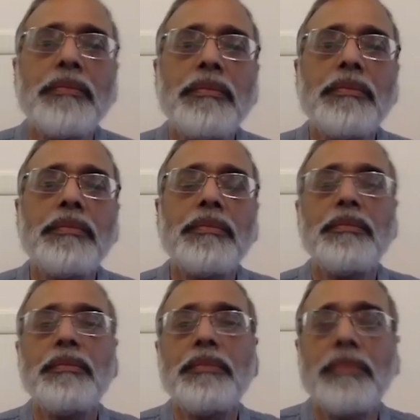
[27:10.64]

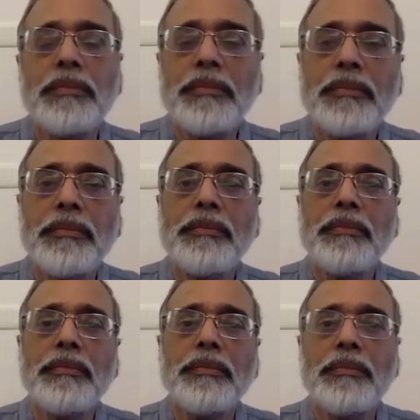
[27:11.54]

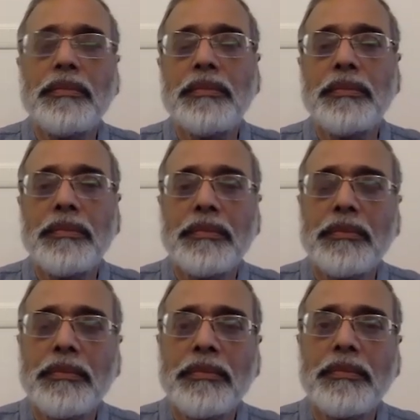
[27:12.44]

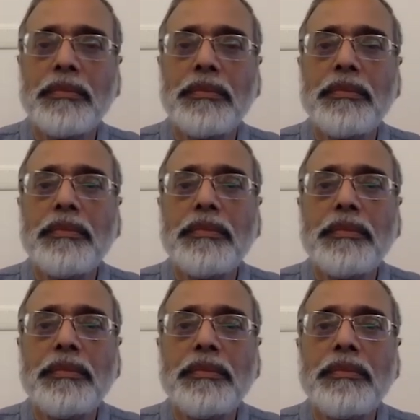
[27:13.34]

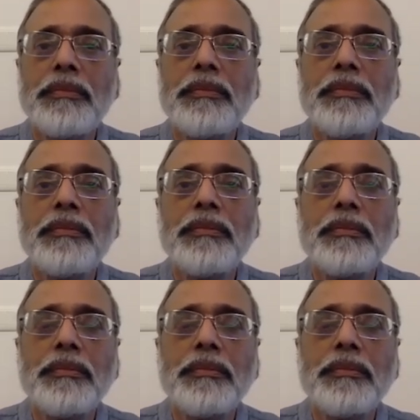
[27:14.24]
(silent)